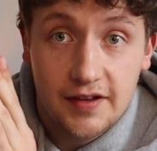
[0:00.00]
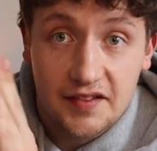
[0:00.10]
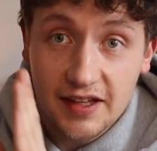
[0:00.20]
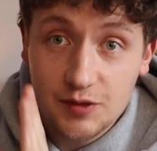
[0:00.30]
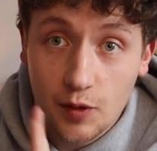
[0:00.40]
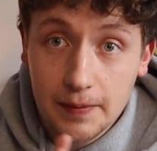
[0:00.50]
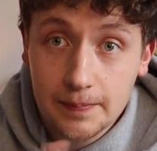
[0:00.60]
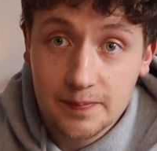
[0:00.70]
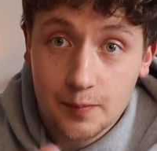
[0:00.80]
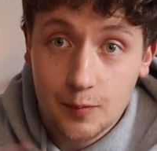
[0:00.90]
This one
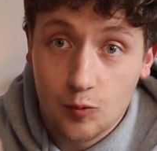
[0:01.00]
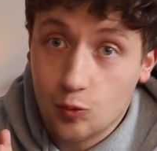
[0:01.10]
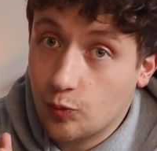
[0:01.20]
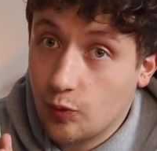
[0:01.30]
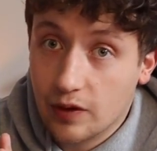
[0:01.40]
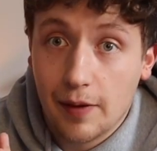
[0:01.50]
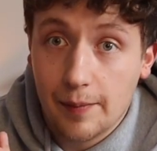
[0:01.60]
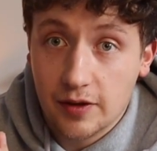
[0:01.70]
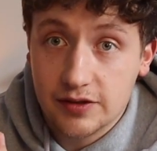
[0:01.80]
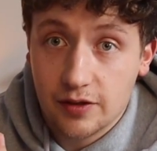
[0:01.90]
of my
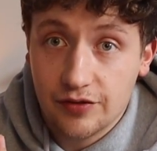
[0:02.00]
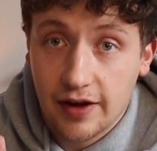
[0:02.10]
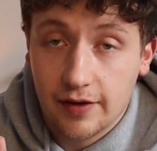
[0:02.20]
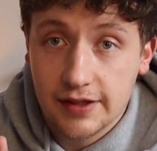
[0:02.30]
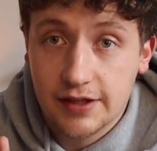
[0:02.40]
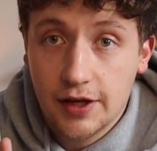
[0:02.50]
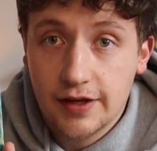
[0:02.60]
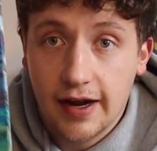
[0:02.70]
personal favorites.